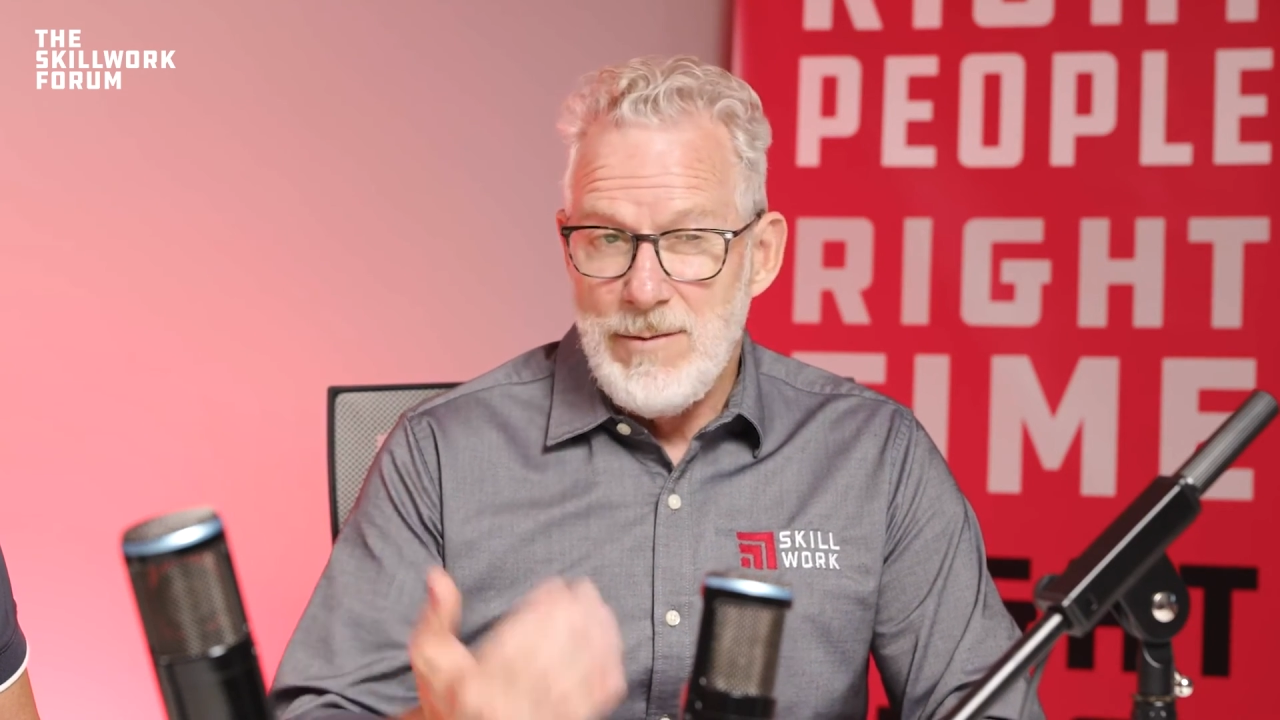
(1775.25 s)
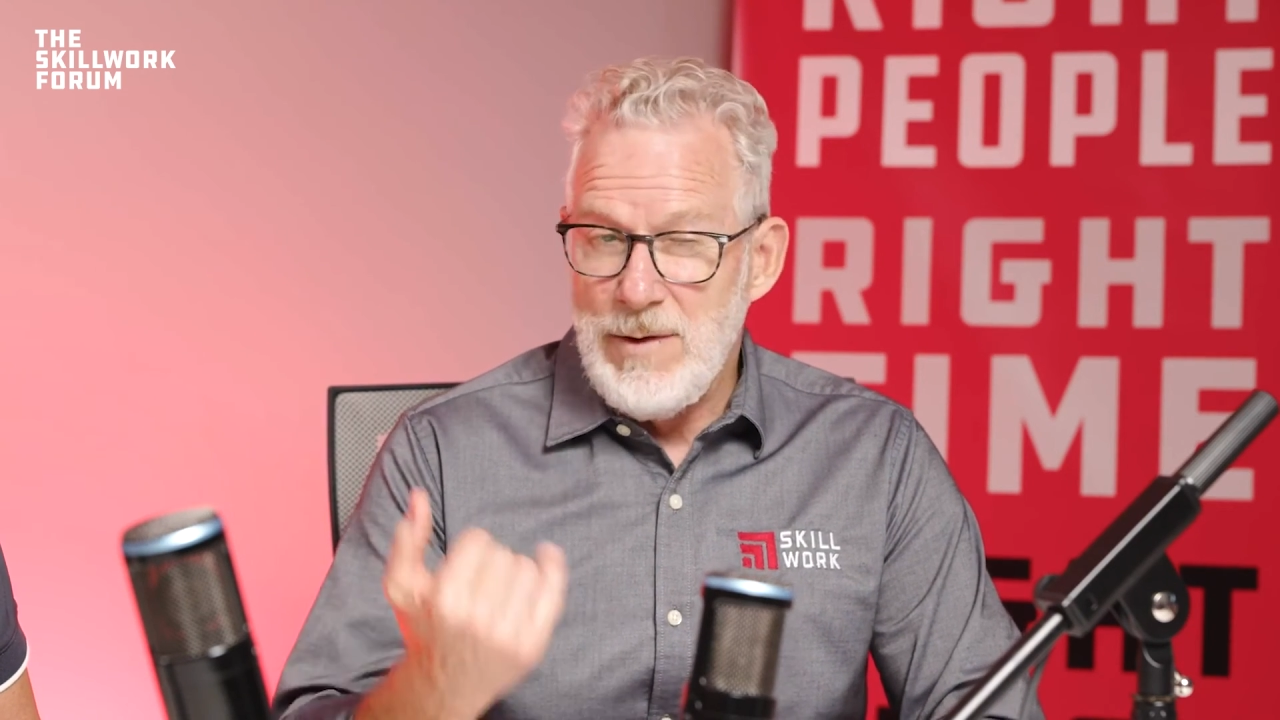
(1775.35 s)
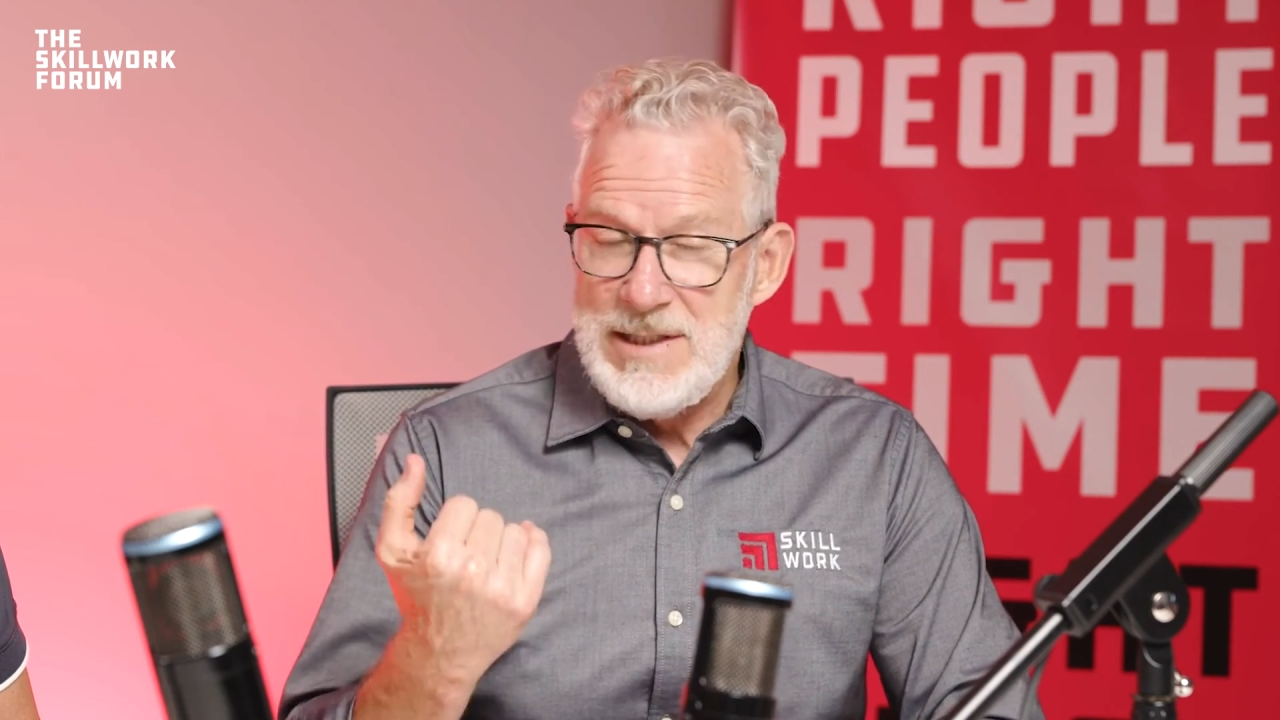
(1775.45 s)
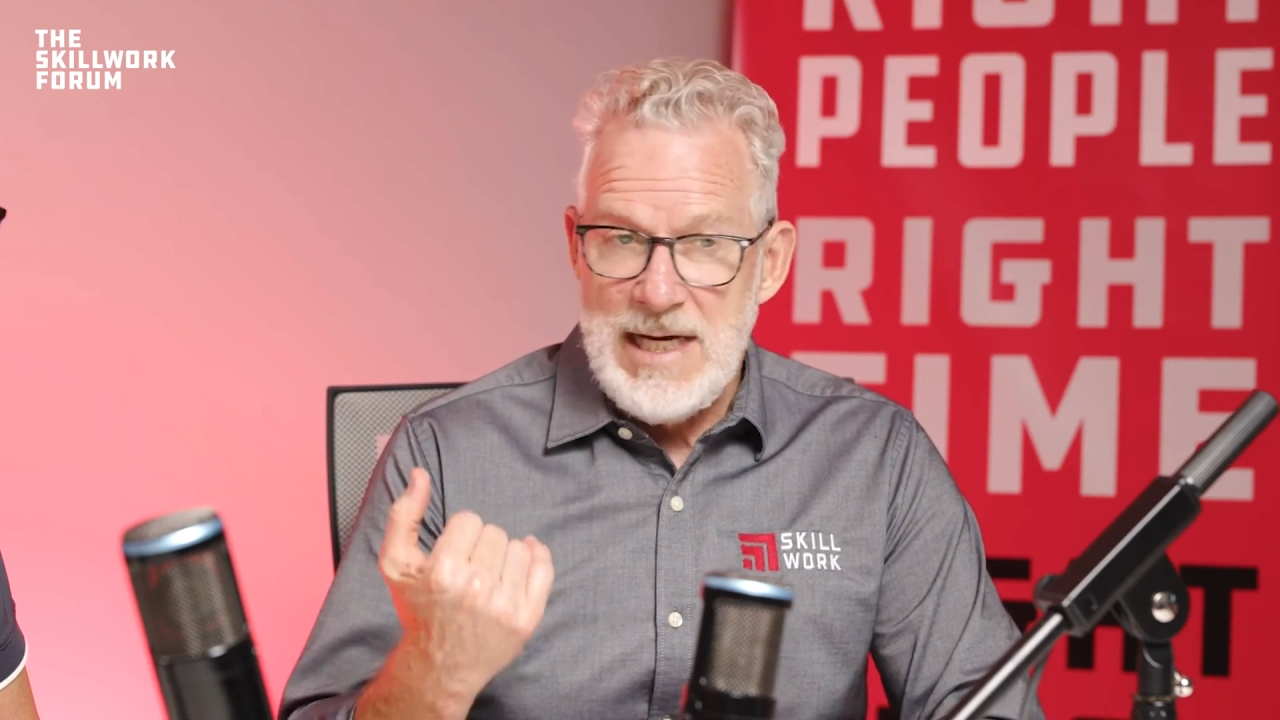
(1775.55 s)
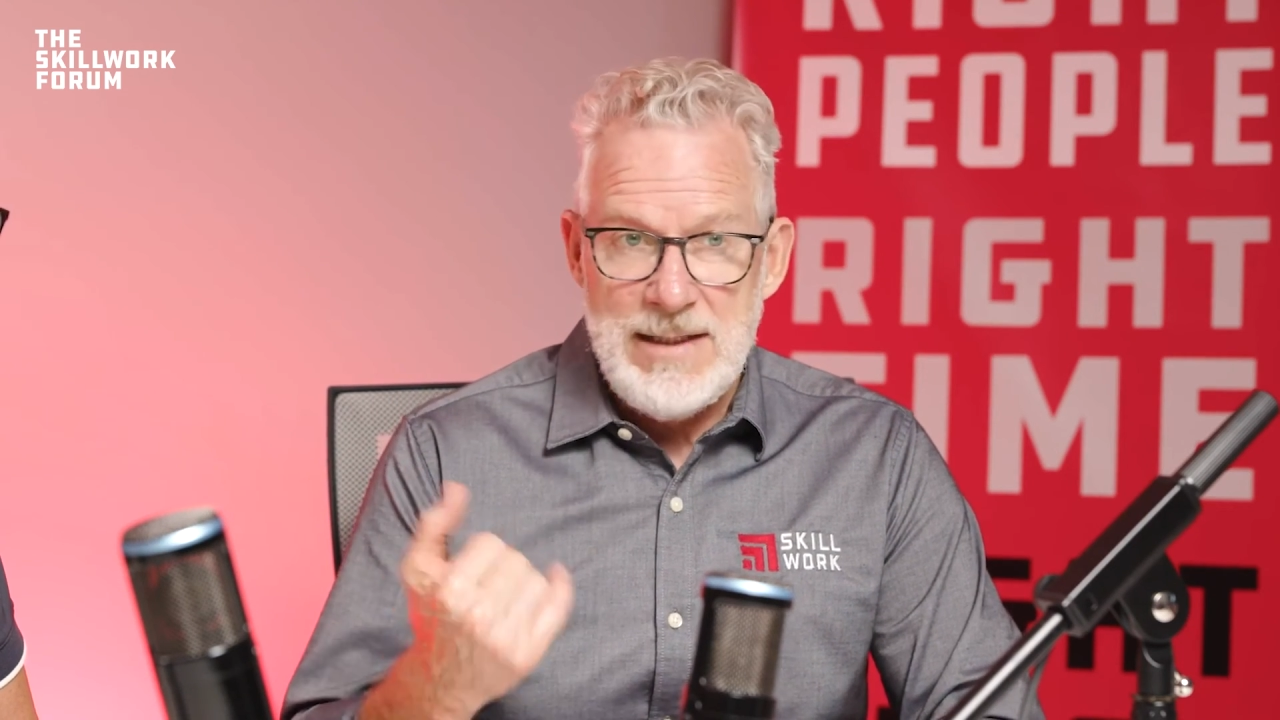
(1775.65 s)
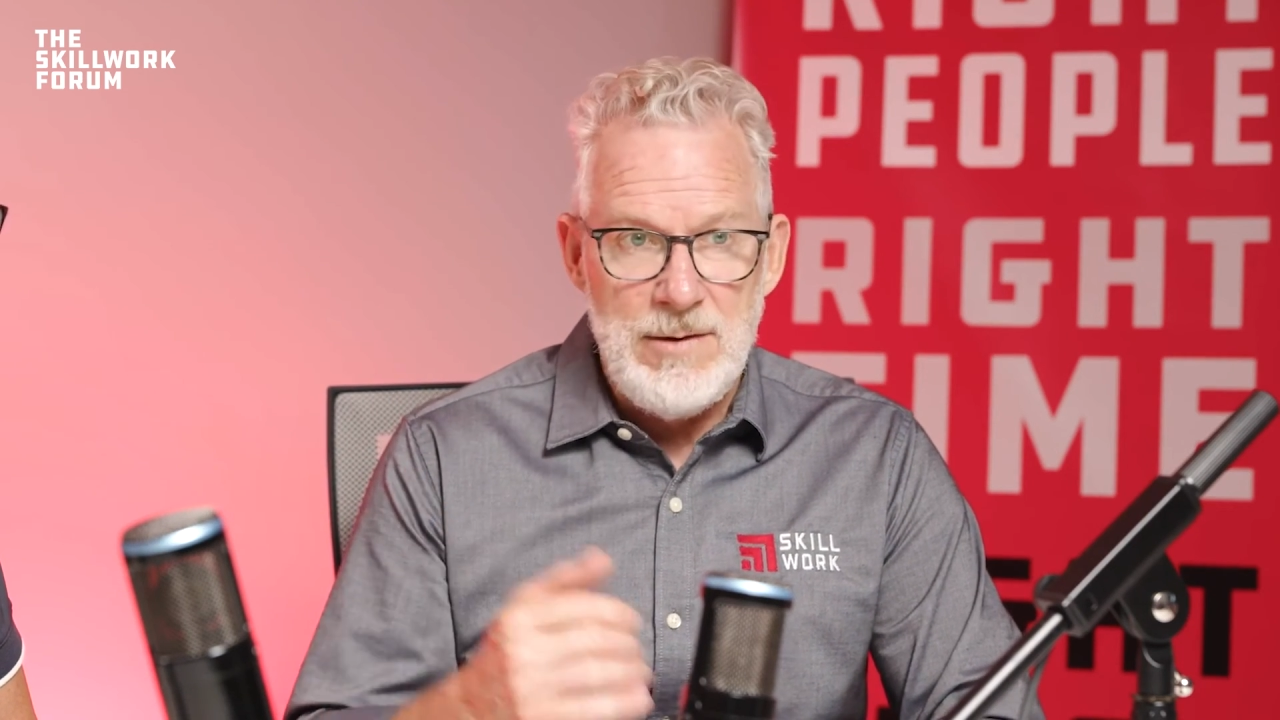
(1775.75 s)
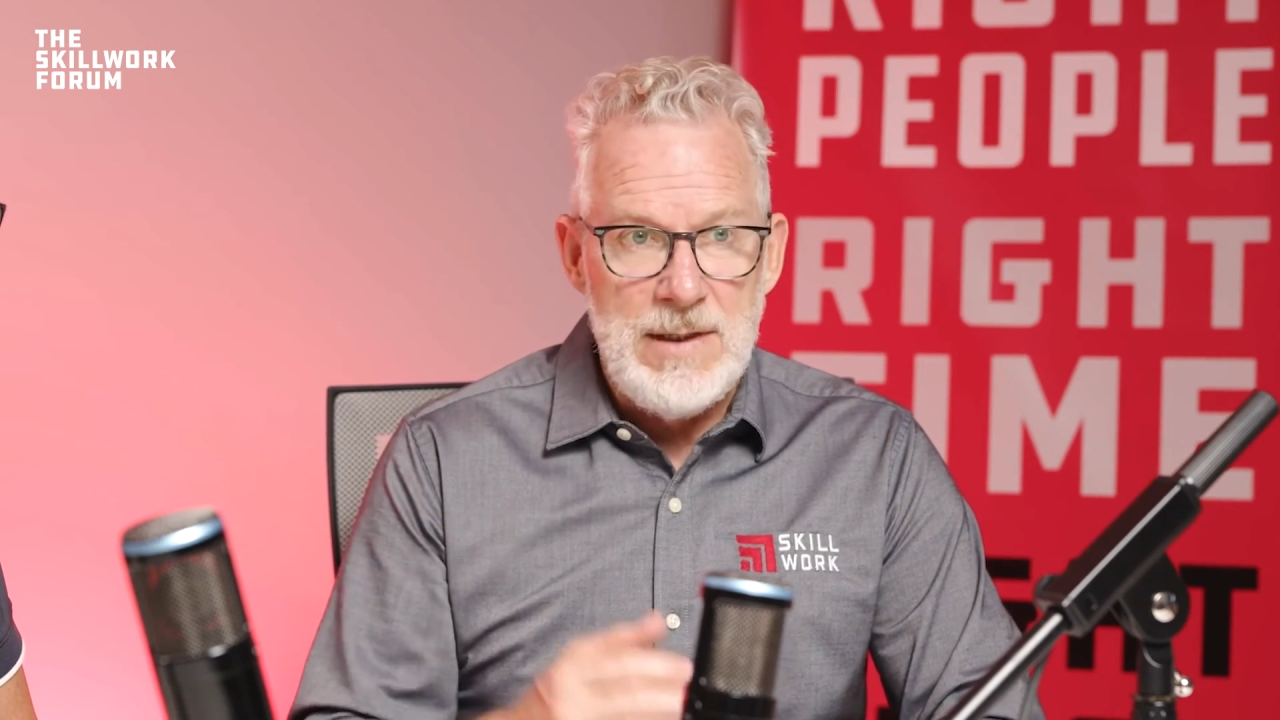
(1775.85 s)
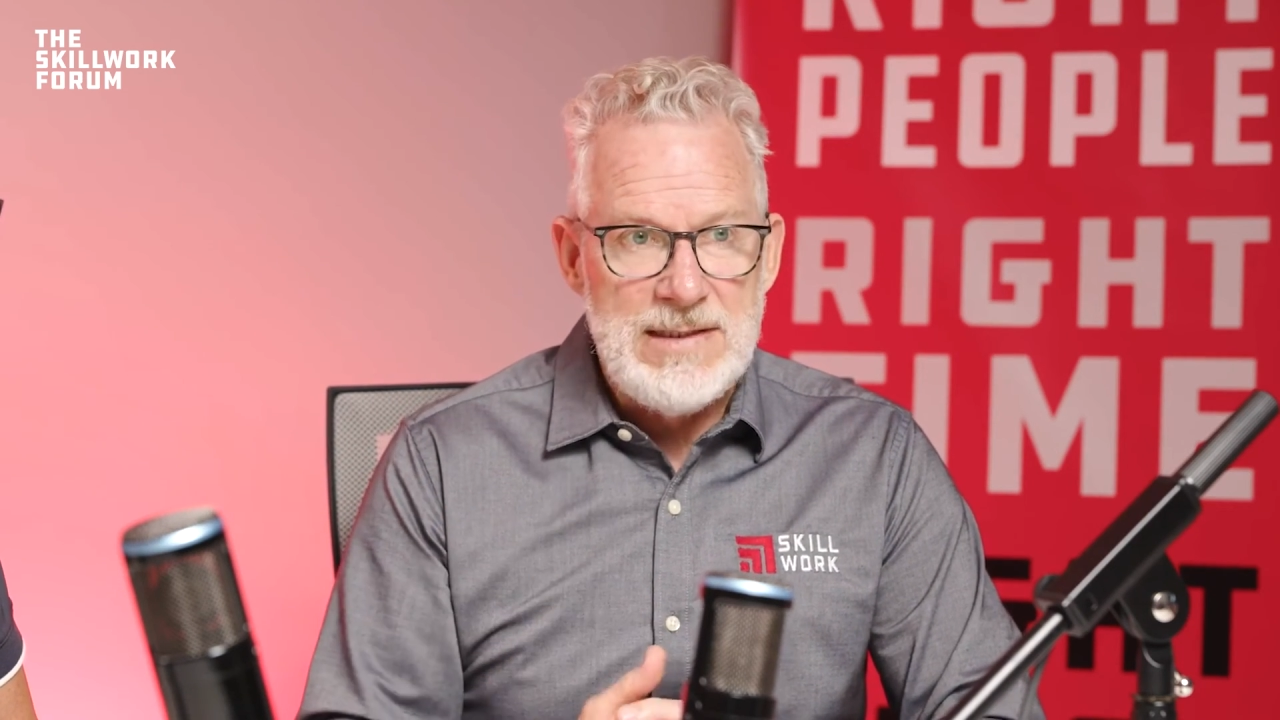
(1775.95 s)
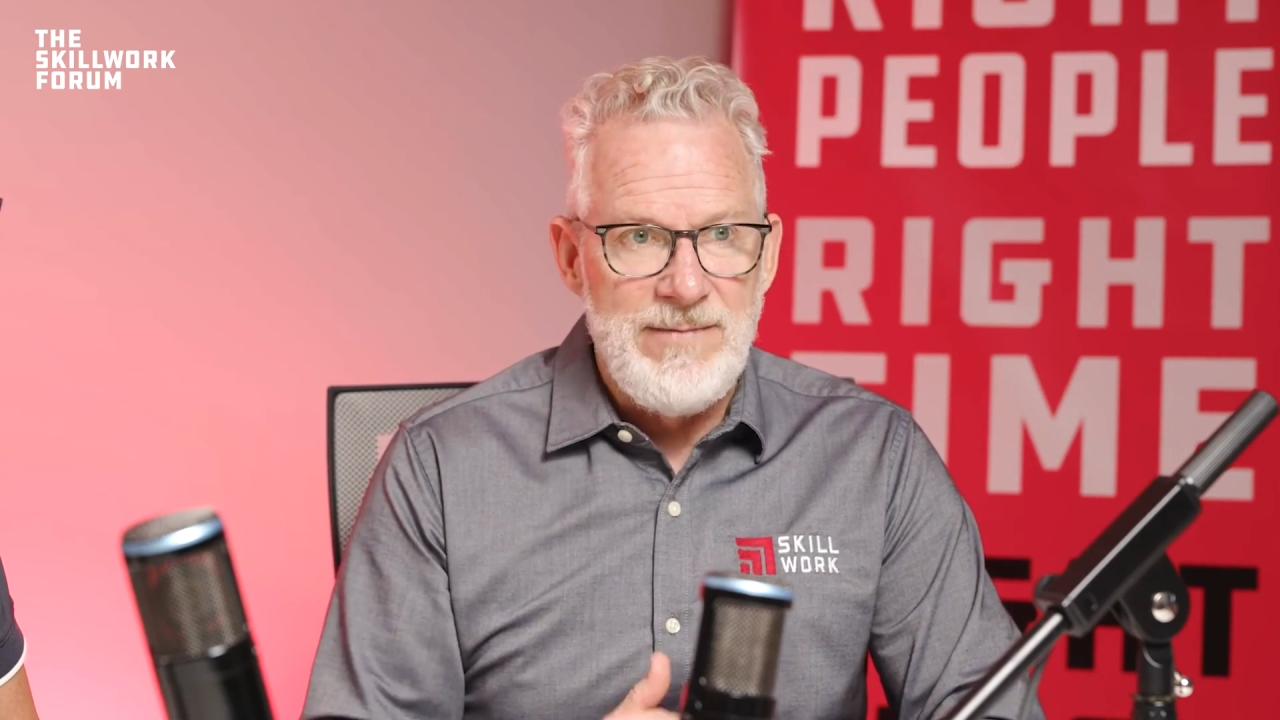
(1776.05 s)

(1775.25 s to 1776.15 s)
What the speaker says: Reach out to us